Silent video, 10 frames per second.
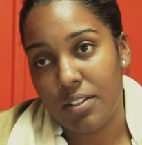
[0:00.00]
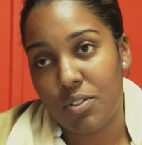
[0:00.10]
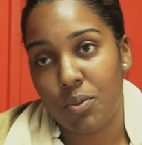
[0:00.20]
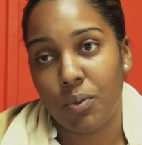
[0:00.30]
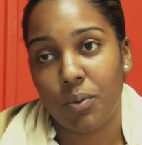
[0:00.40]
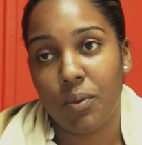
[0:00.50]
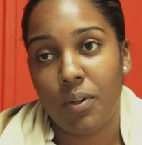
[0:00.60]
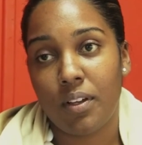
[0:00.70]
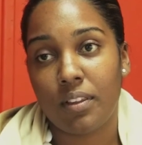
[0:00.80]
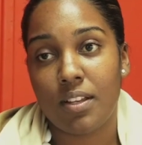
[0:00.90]
So
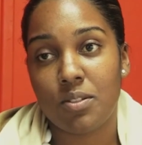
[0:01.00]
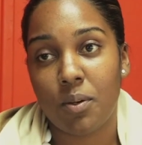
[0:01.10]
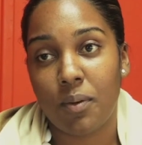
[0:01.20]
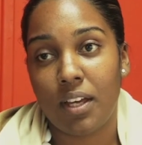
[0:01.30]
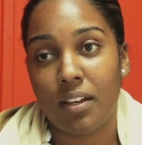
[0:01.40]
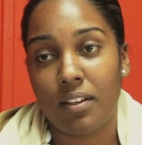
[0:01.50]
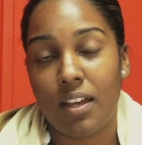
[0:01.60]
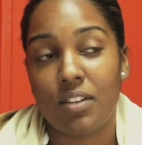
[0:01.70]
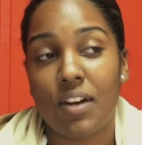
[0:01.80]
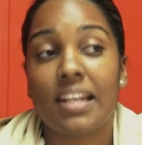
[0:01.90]
that's where we are,
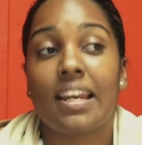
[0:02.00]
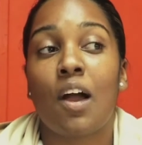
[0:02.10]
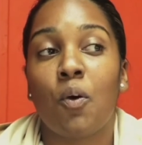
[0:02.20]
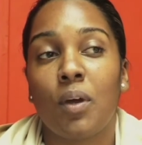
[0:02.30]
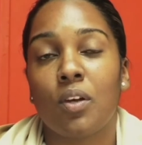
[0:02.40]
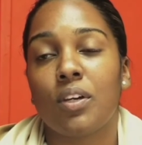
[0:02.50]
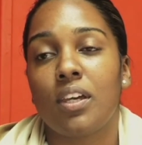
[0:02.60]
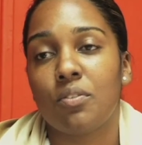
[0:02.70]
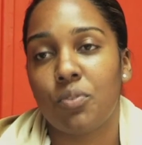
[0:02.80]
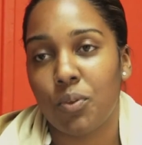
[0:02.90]
and right now we're
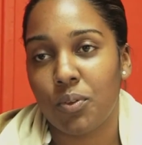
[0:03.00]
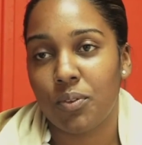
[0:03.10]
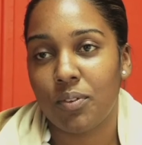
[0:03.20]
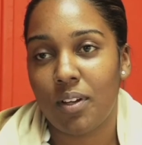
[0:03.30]
looking for